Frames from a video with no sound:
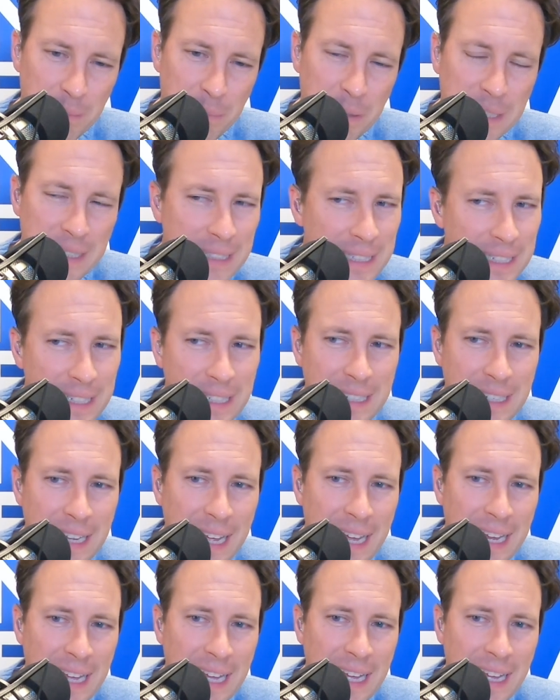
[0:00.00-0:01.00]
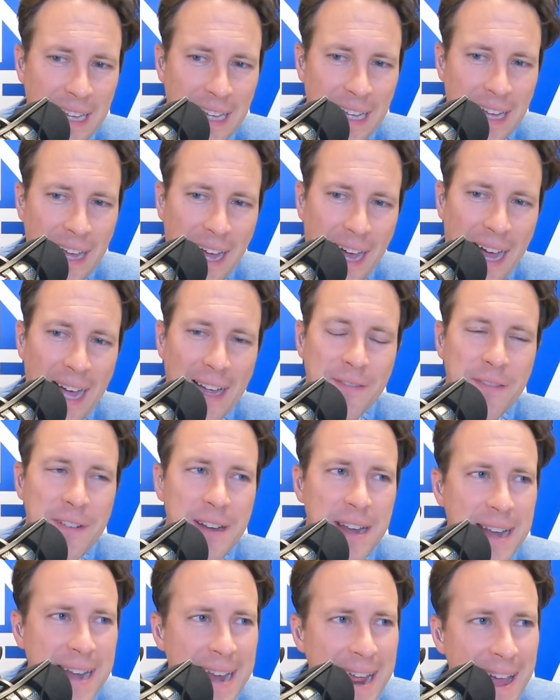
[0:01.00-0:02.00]
But at the end of the day, I've
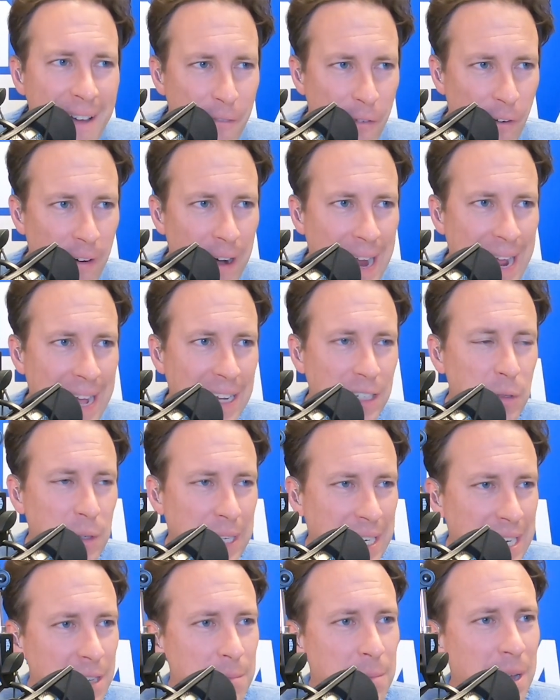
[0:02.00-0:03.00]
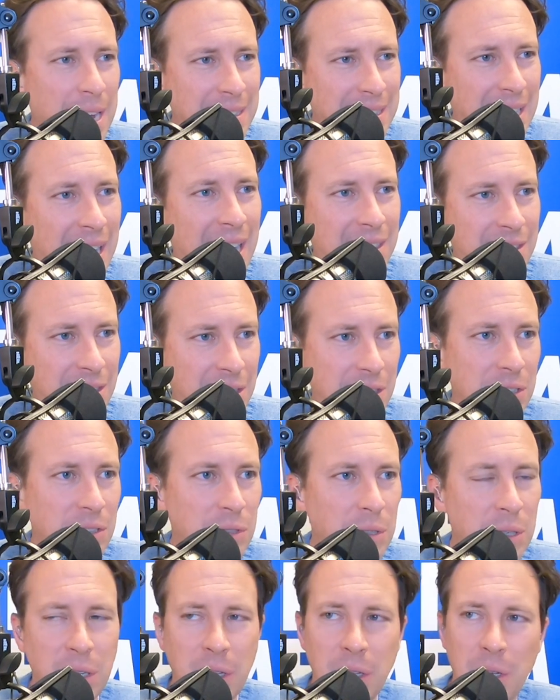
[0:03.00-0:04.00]
never asked any of my
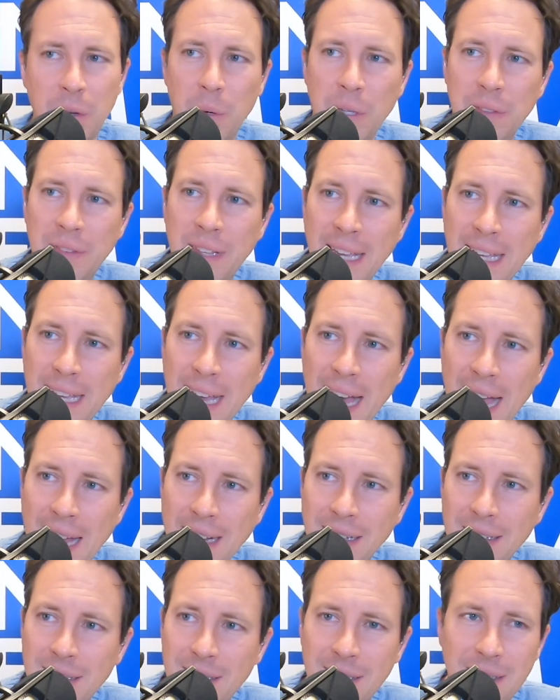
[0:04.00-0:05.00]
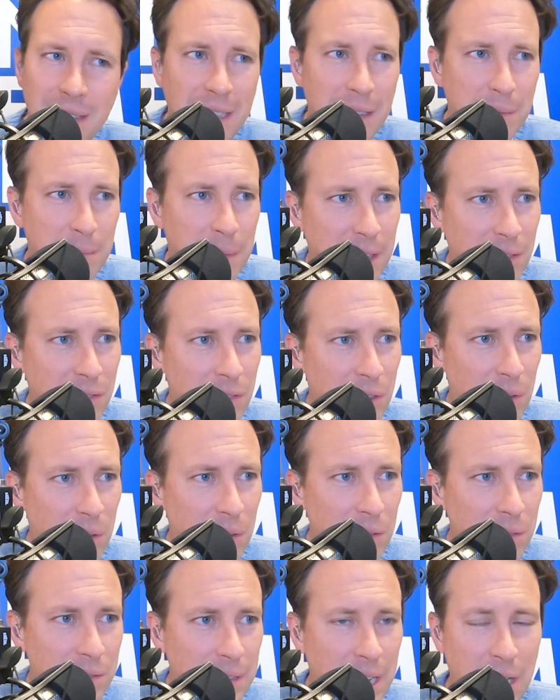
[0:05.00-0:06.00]
doctors what they got in med
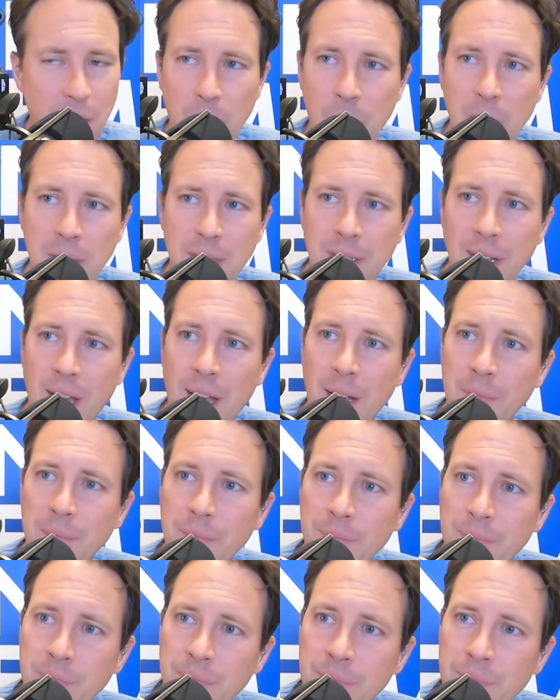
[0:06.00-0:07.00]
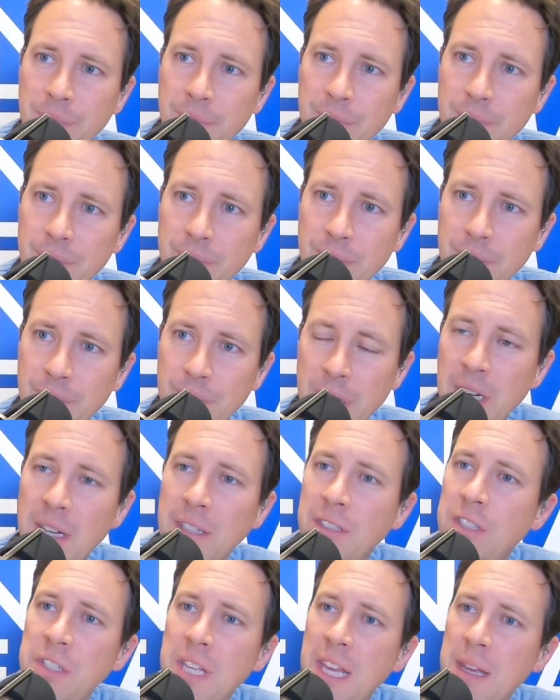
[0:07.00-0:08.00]
school. Not one time. You know,
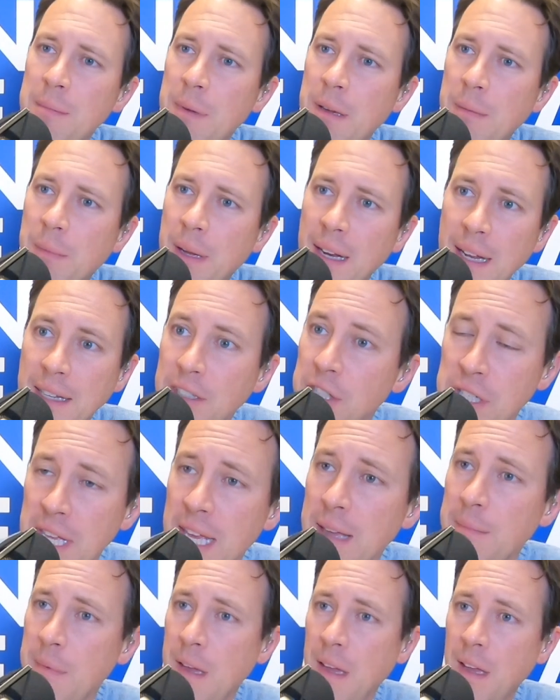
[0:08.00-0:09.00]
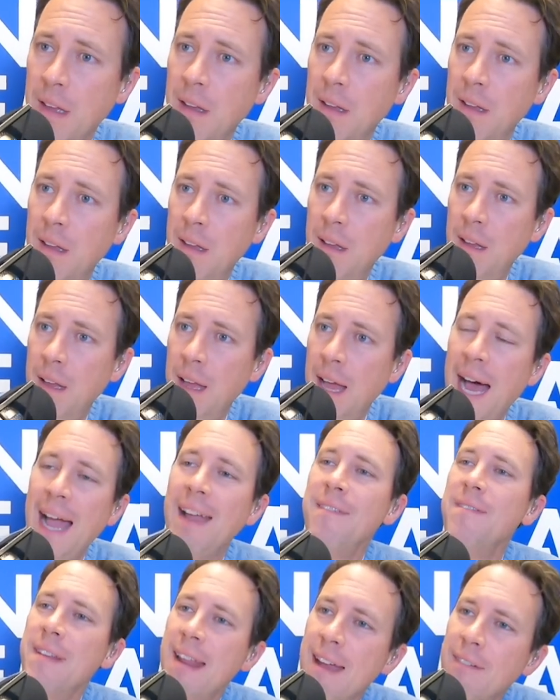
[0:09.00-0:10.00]
it just hit me, man. It just hit me.
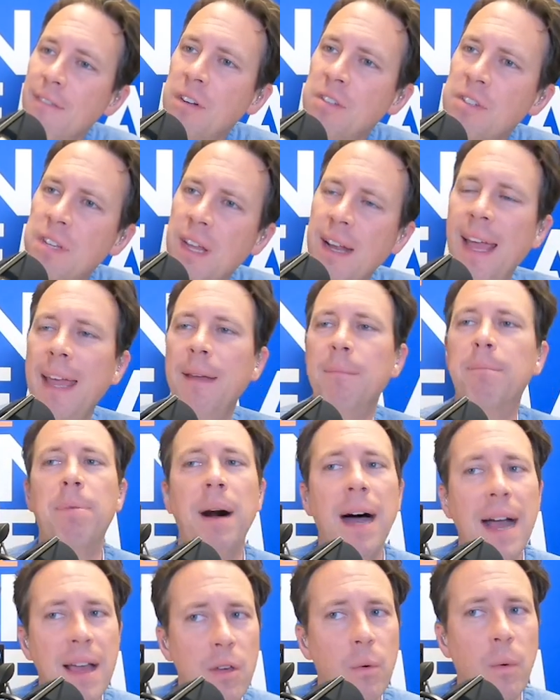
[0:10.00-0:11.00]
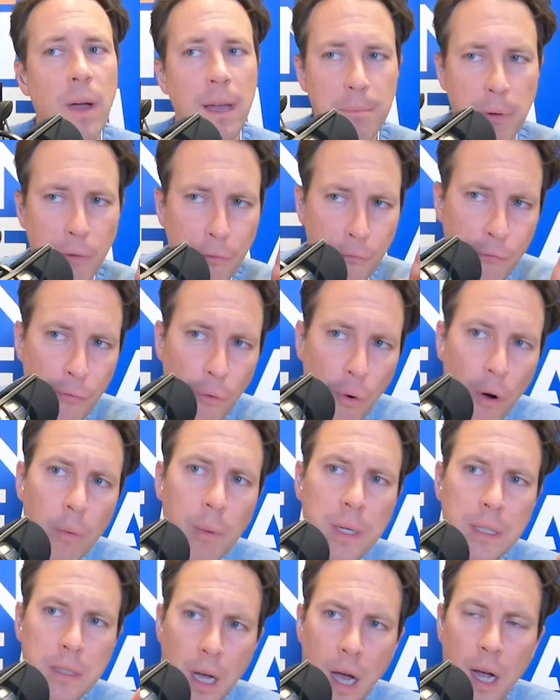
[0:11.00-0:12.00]
I've never said, hey, by the way, before
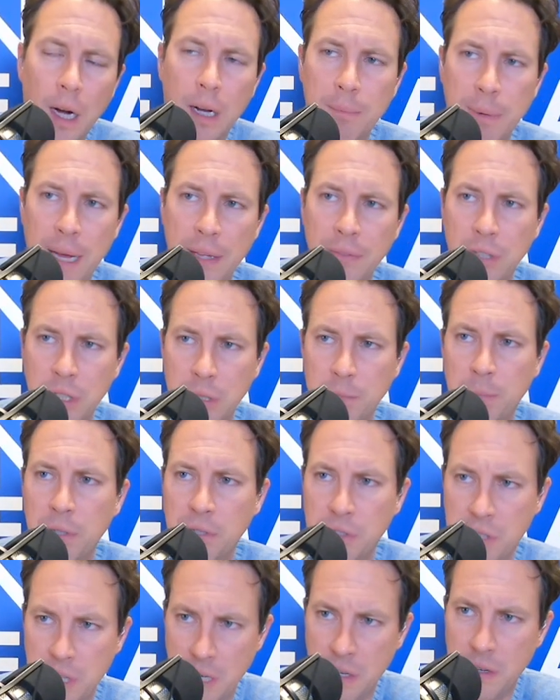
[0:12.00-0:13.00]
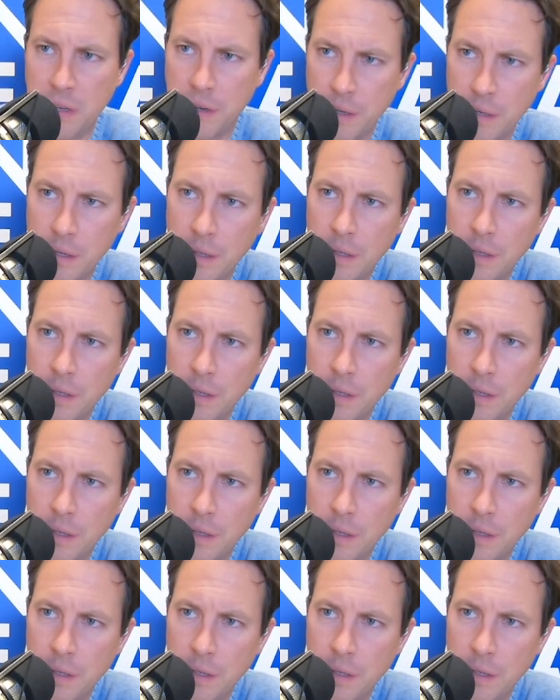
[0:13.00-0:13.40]
we talk about this procedure,